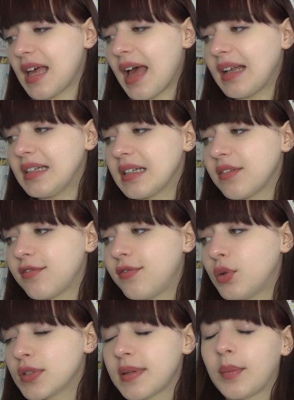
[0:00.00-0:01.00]
and
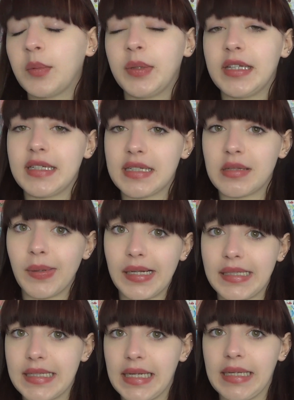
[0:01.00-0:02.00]
for someone with a
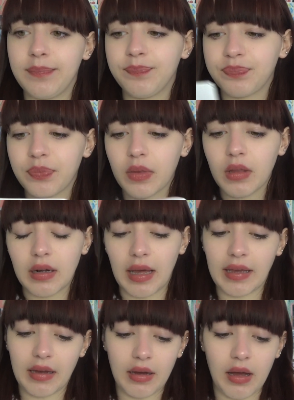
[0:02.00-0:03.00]
disability,
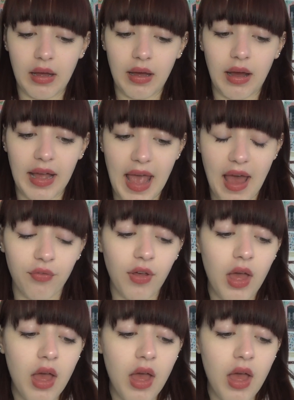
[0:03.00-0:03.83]
like I have,